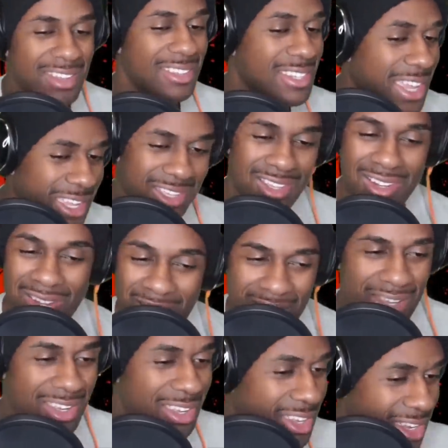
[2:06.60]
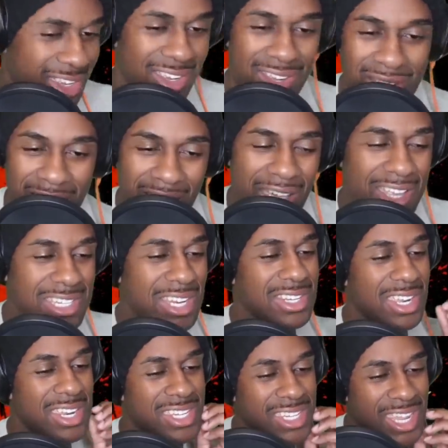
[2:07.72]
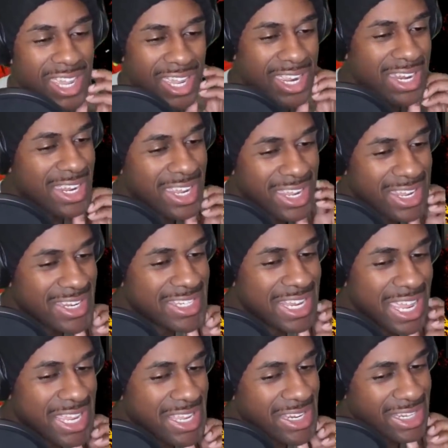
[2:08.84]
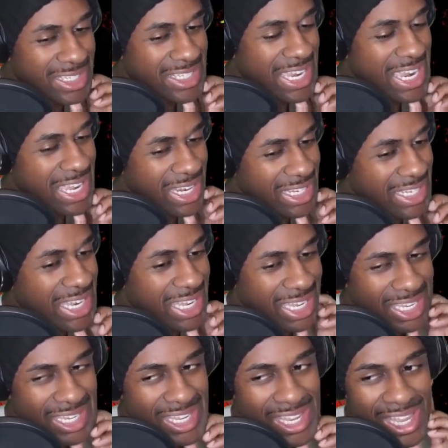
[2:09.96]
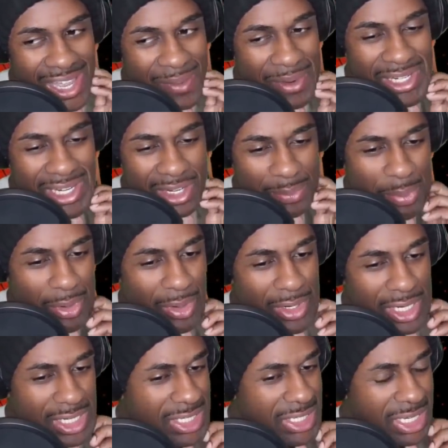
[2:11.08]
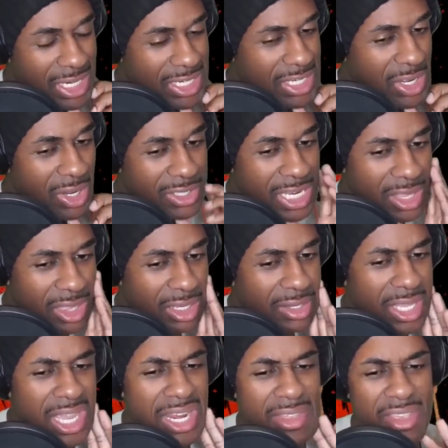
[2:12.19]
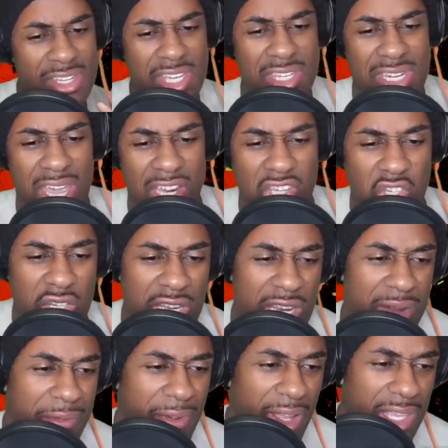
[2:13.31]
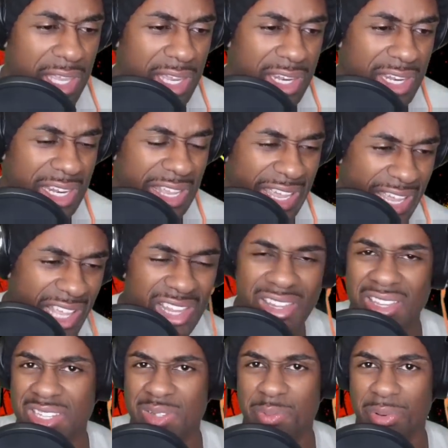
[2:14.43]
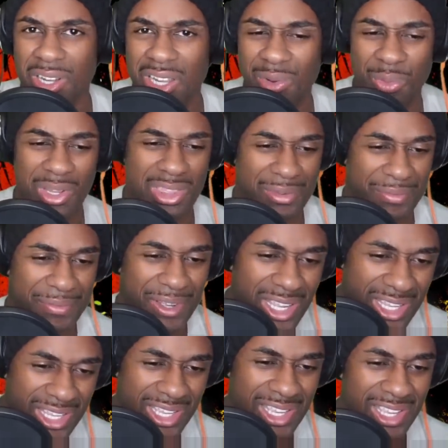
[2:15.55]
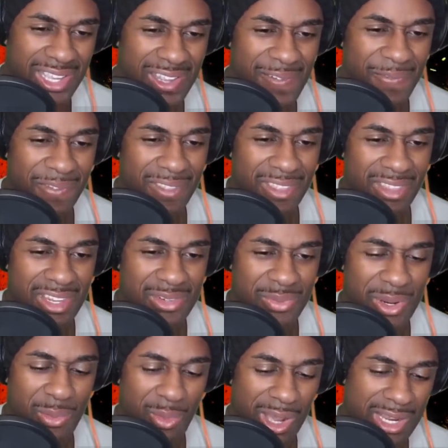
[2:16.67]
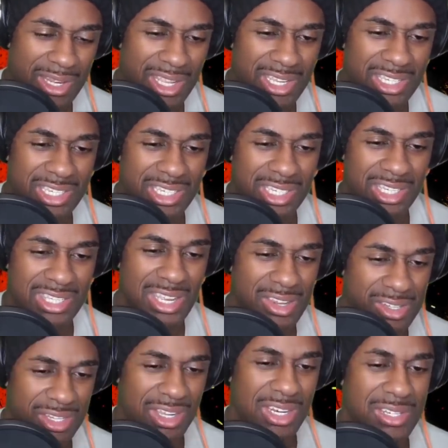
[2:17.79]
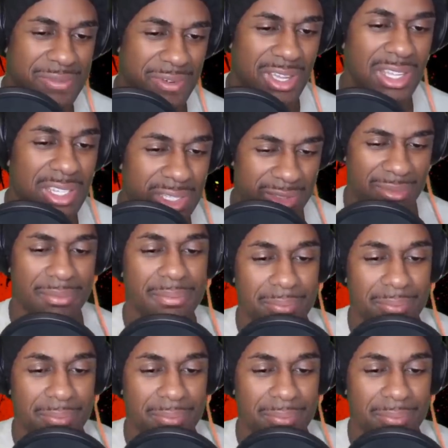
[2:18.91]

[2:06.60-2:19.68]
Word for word: Take the lead. No shock. It sounds like he's saying take a leak, but he's like, bro, it's called Take the Lead, and this is actually in fucking English, bro. What the fuck? Let's rewind this shit. This sounds good as fuck. Leading the